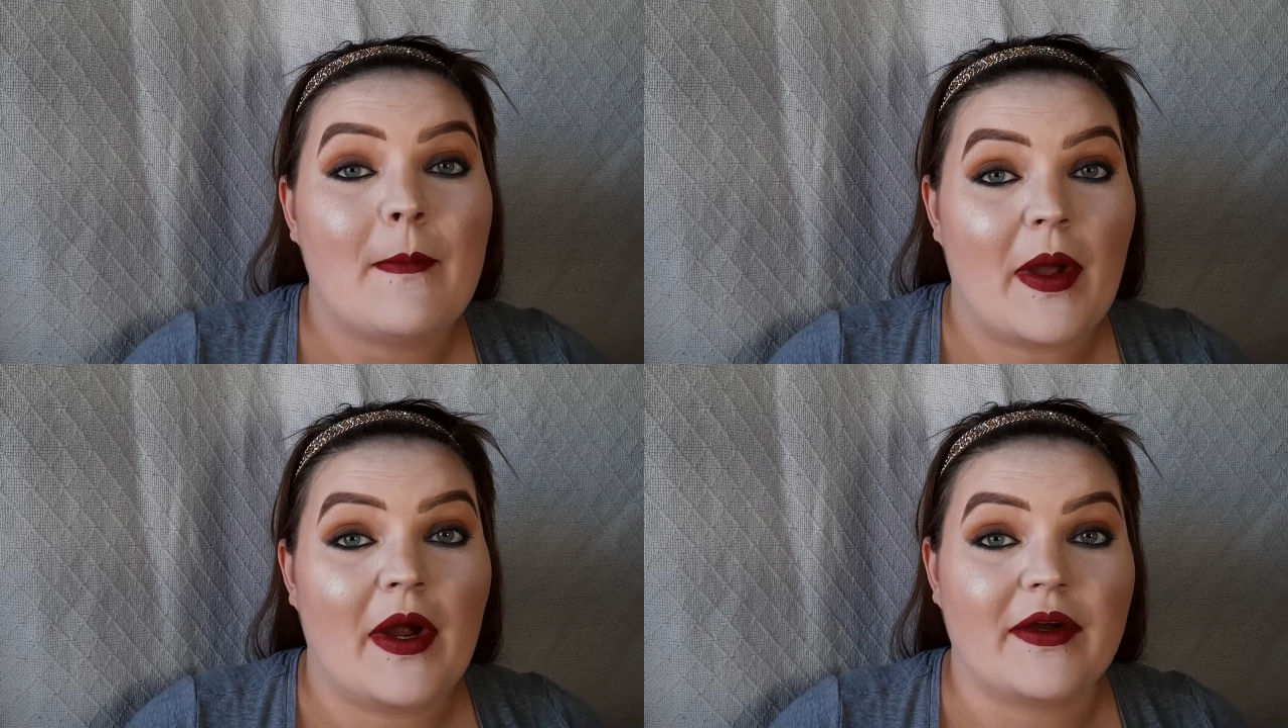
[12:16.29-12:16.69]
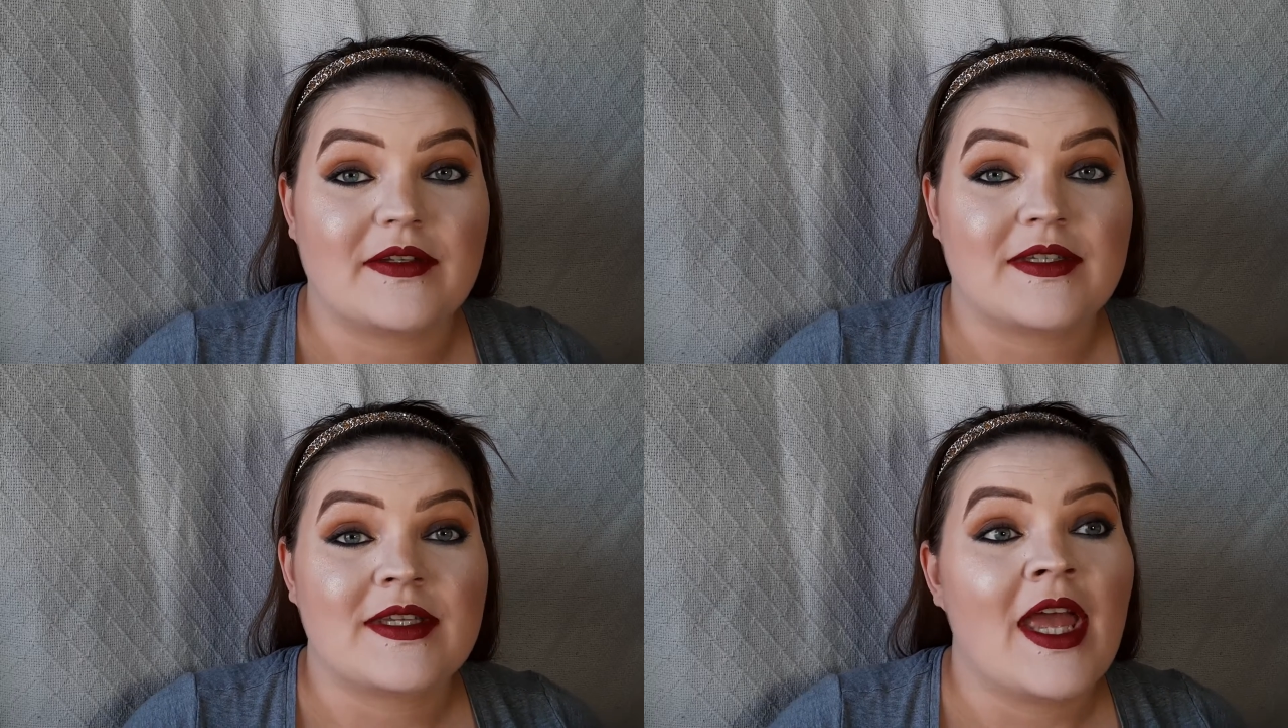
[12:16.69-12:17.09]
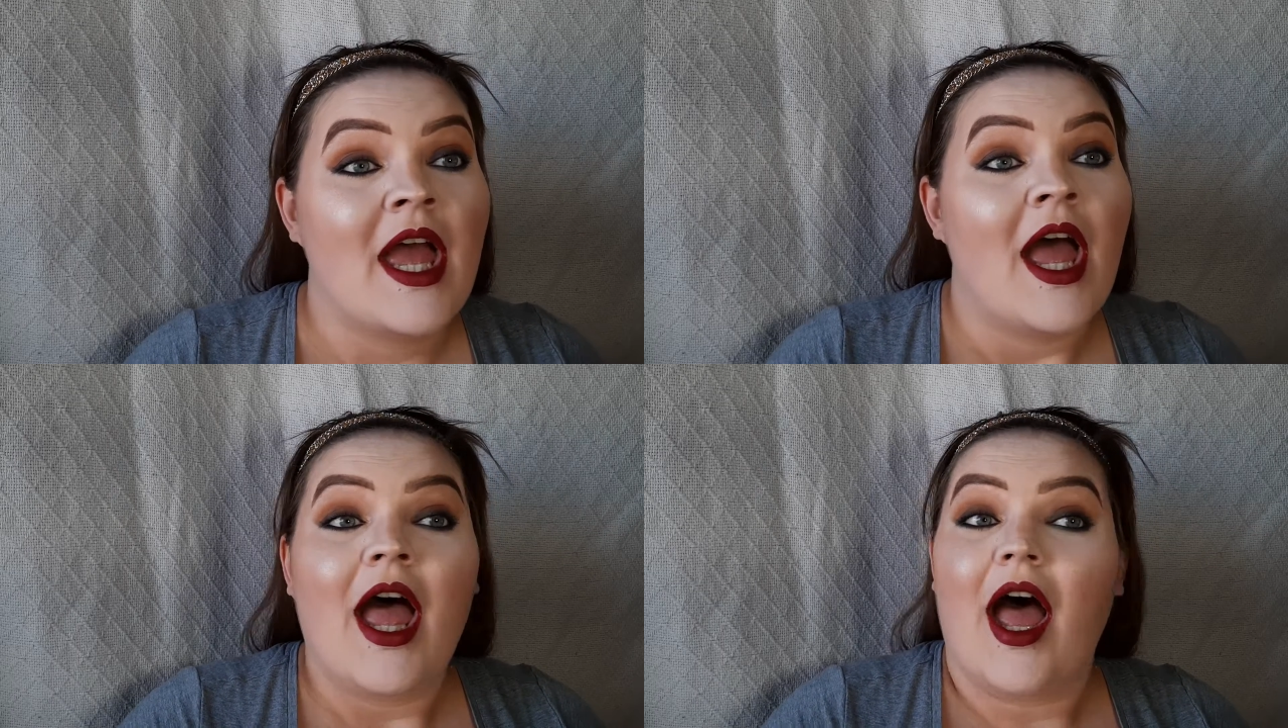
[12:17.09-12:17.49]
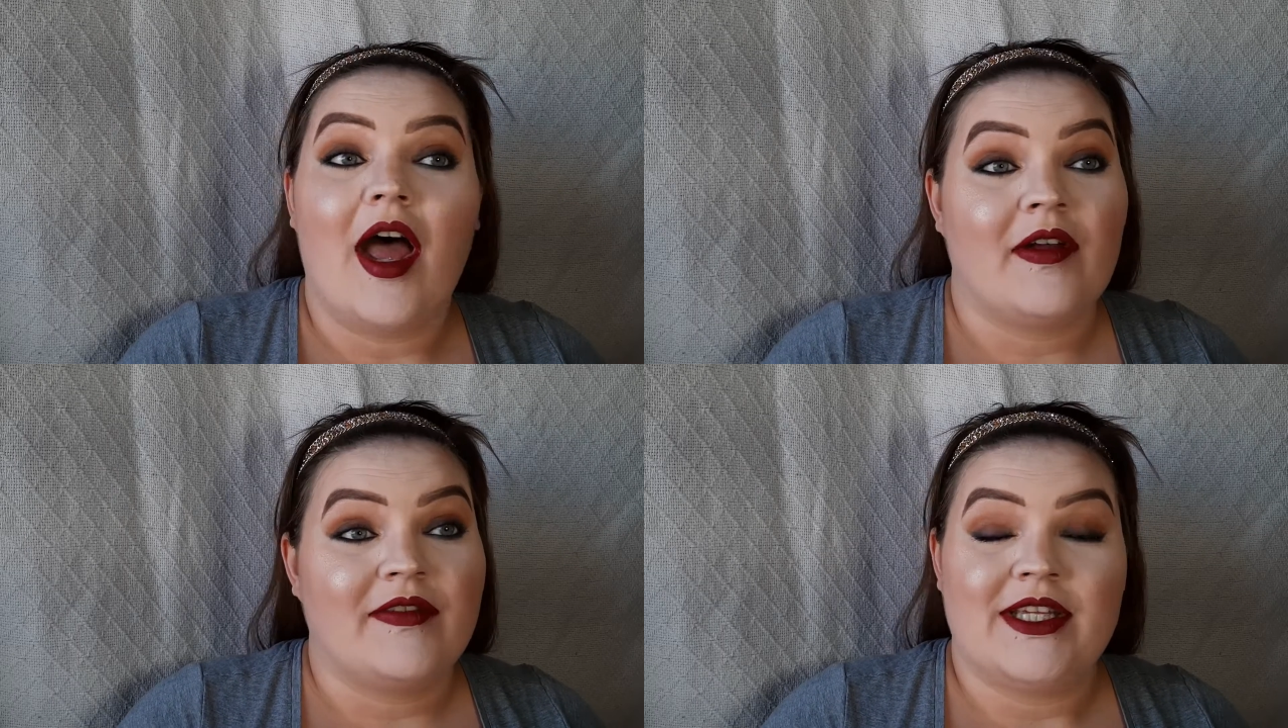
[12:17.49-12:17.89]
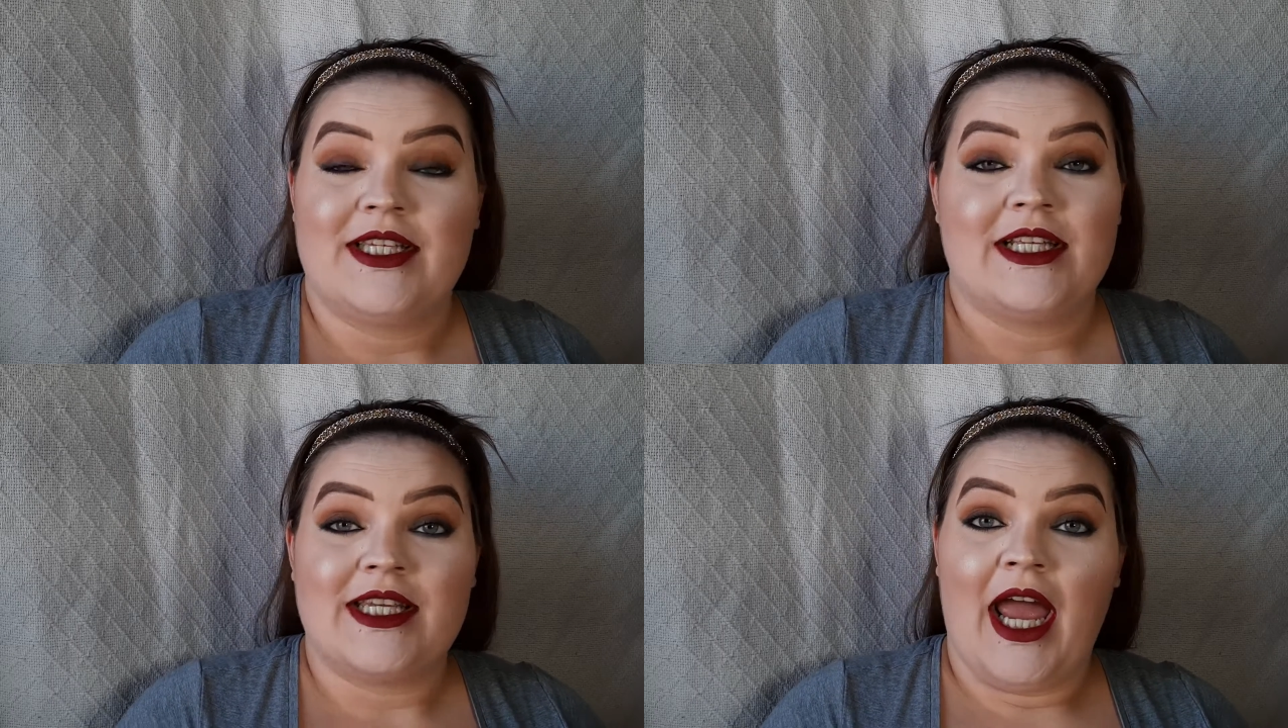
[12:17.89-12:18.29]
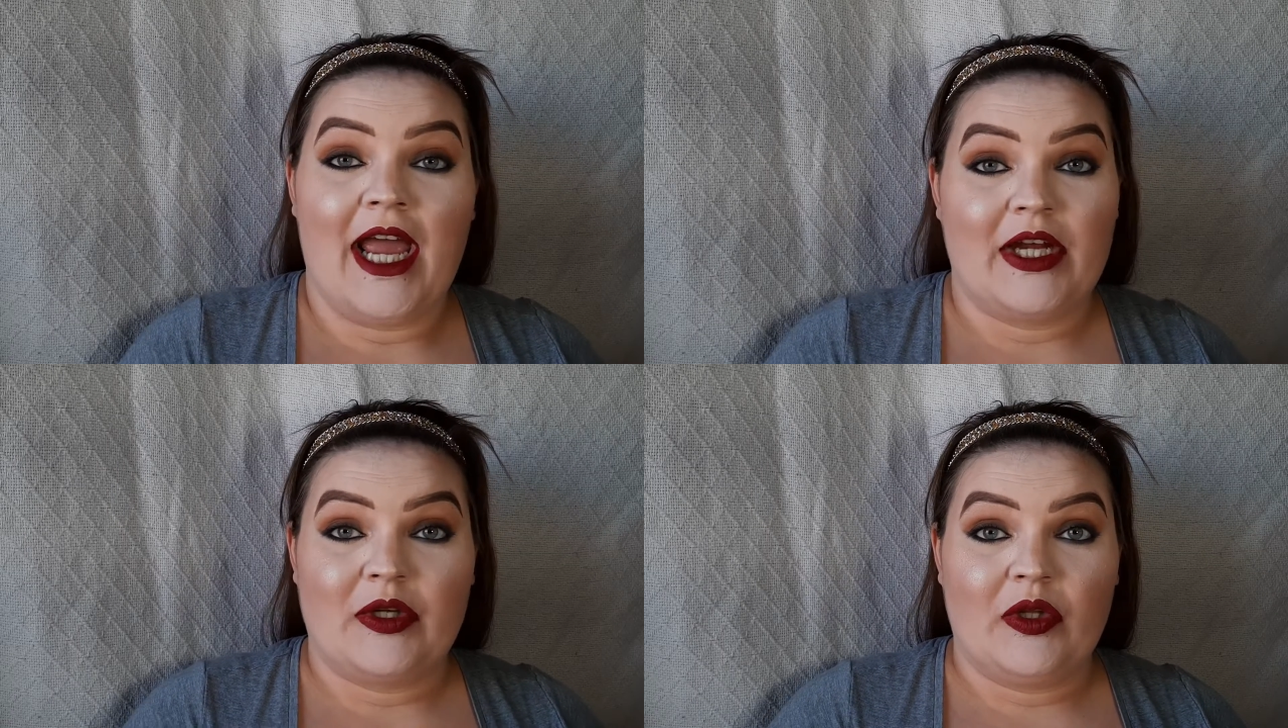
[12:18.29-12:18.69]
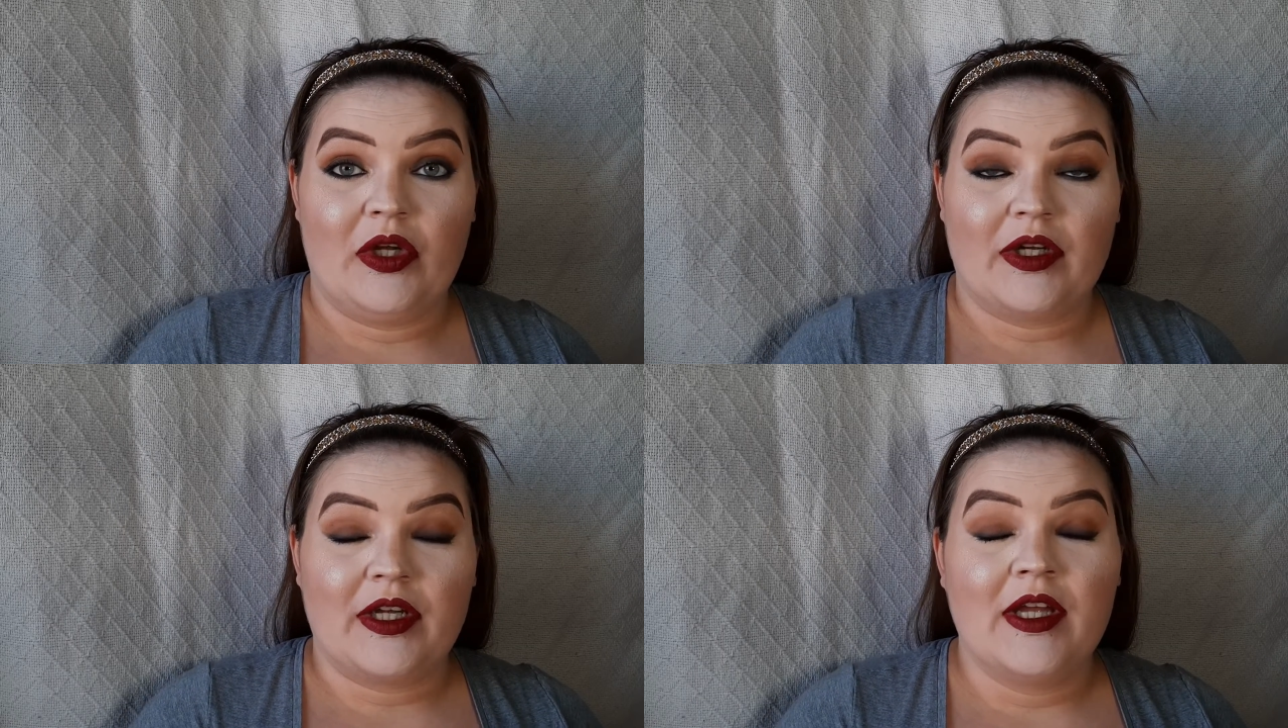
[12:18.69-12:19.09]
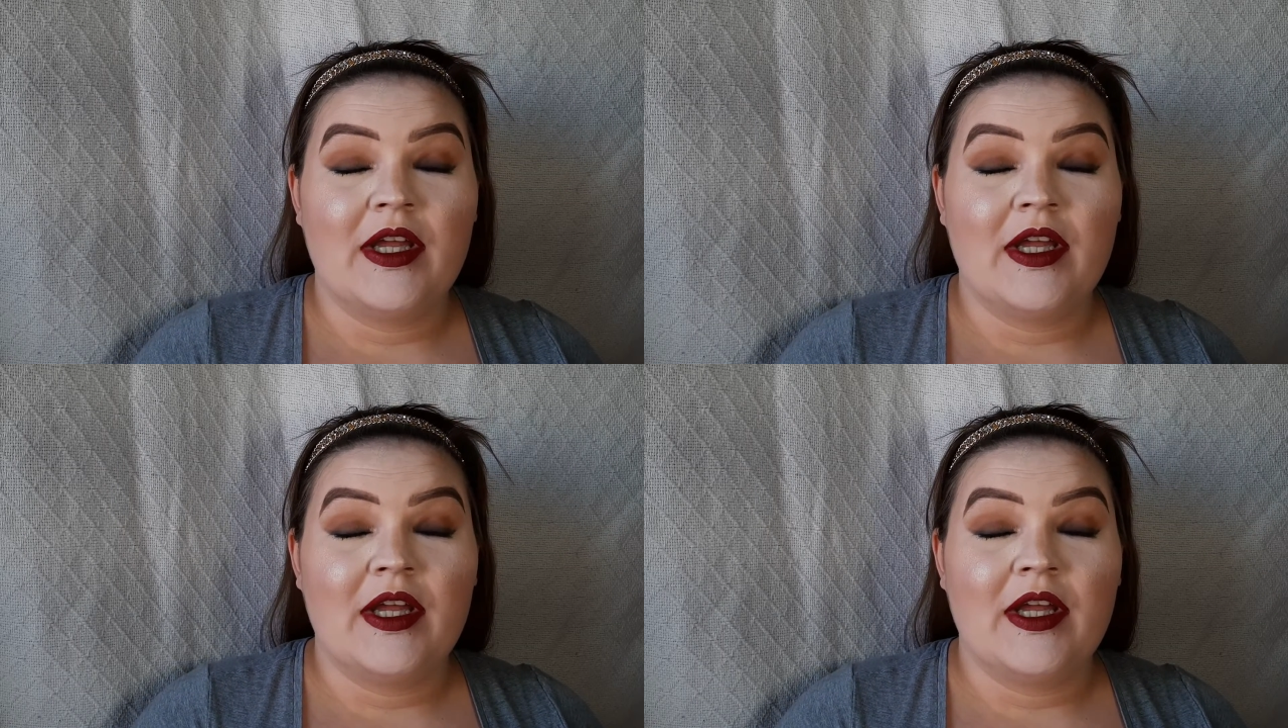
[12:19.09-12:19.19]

parts of this entire look.